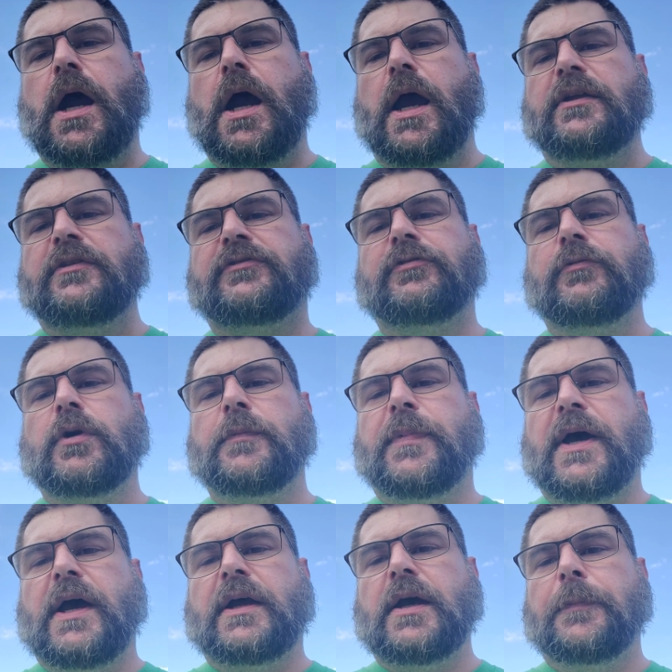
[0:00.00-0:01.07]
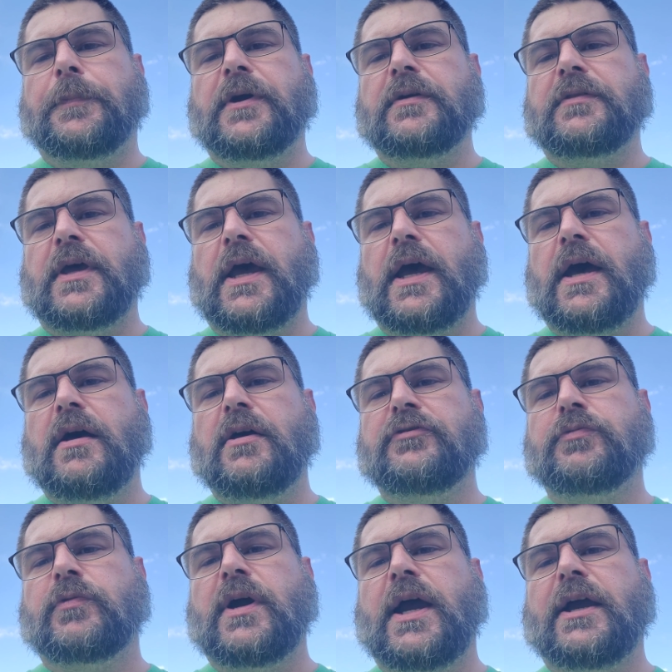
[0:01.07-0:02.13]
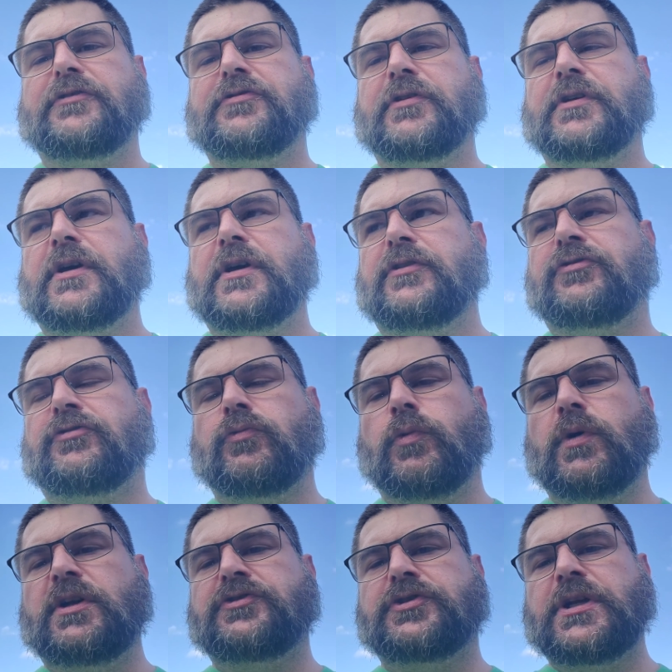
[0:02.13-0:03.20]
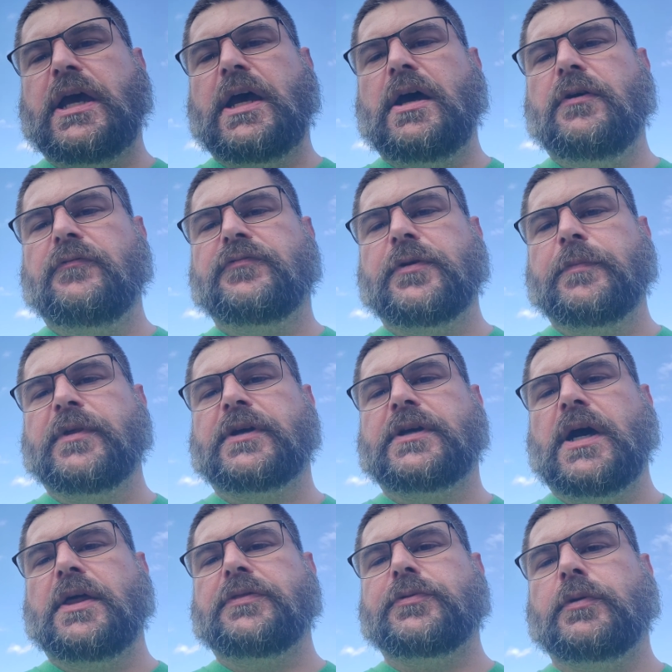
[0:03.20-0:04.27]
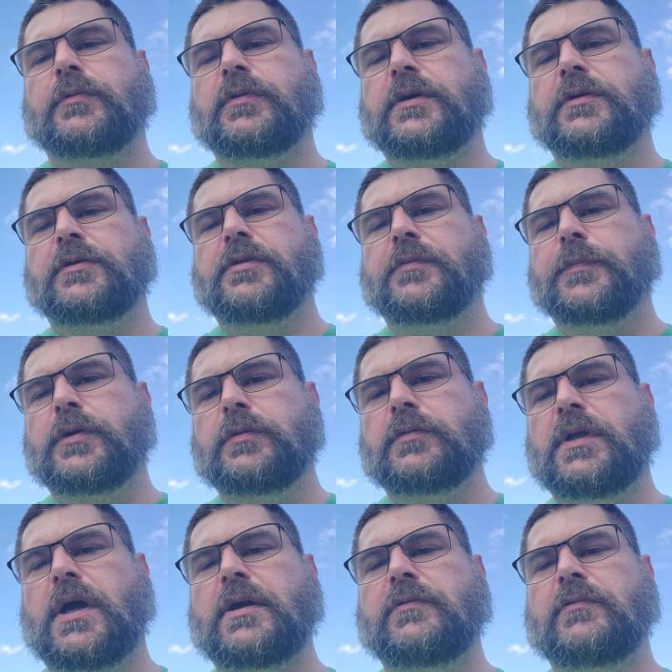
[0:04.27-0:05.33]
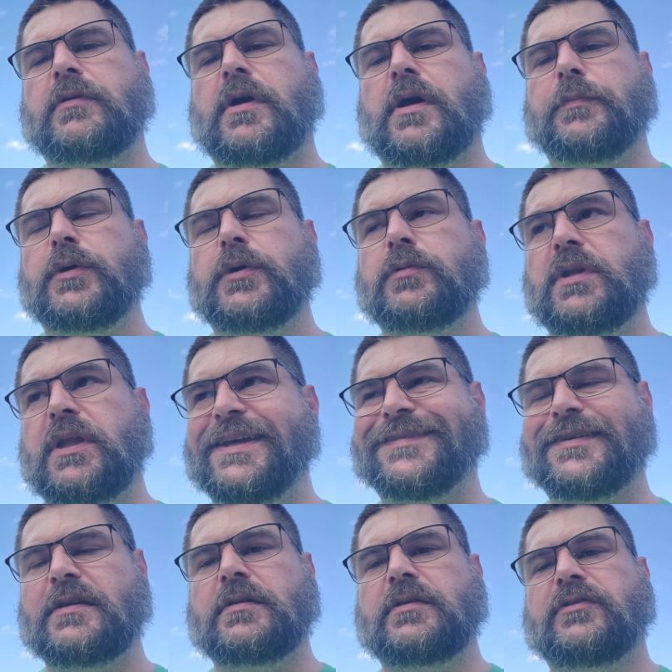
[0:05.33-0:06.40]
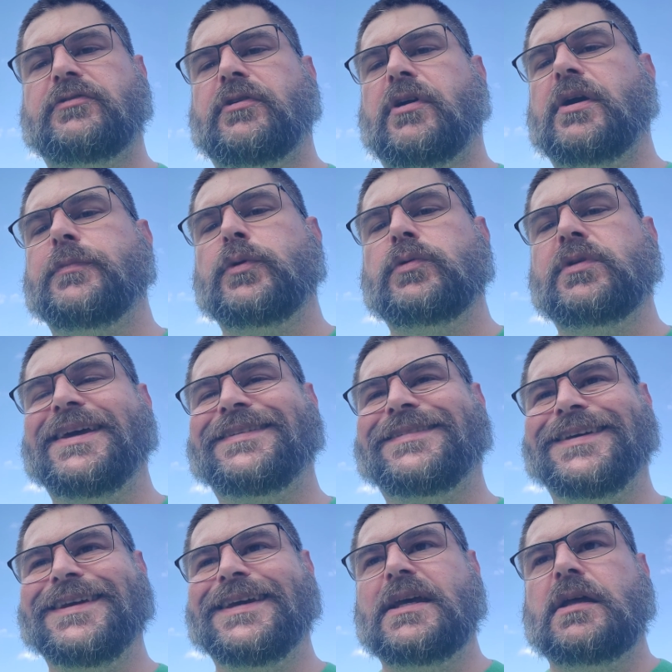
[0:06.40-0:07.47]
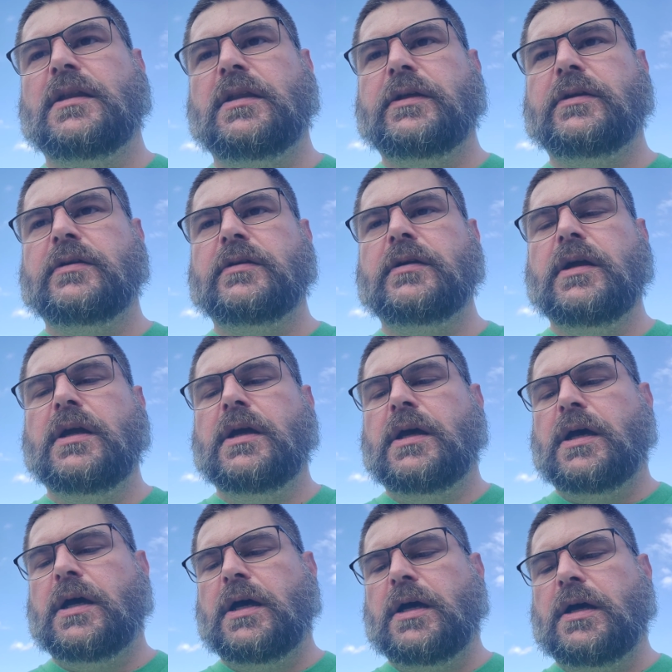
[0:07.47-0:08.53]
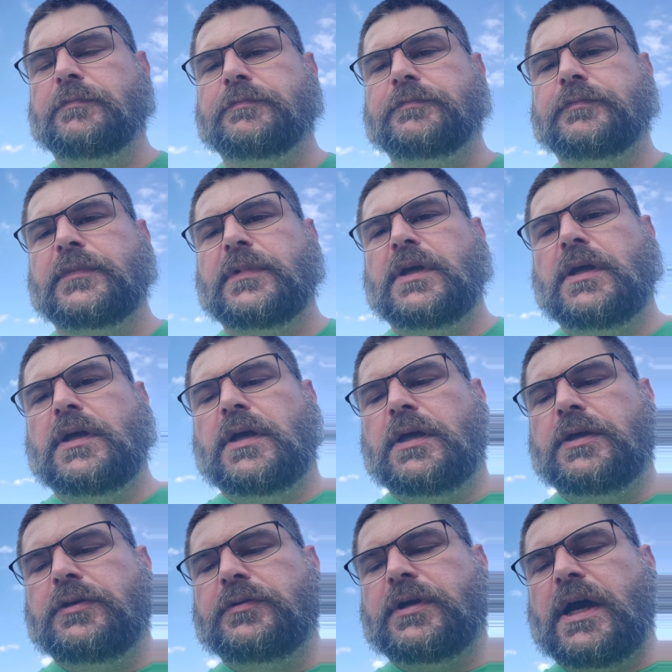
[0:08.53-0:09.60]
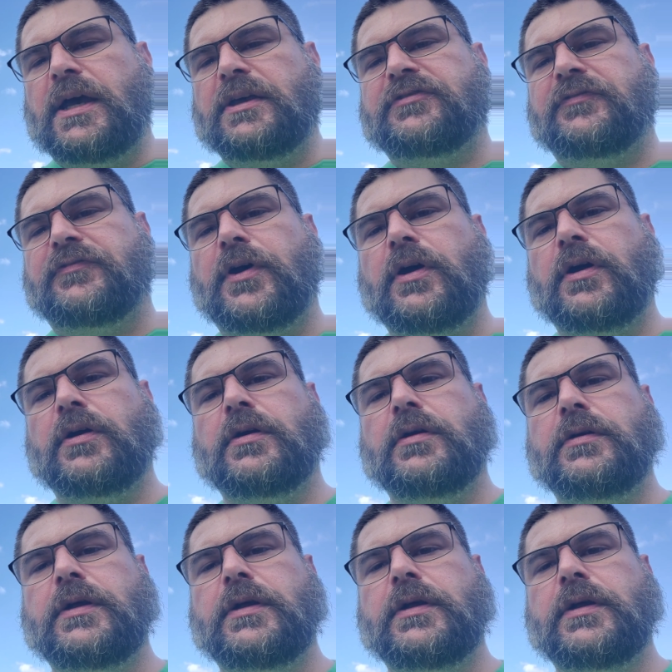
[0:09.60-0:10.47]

so we're back up here at the house. We're actually going to switch now from the Cutthroat leader to the Moonlit leader. You guys have heard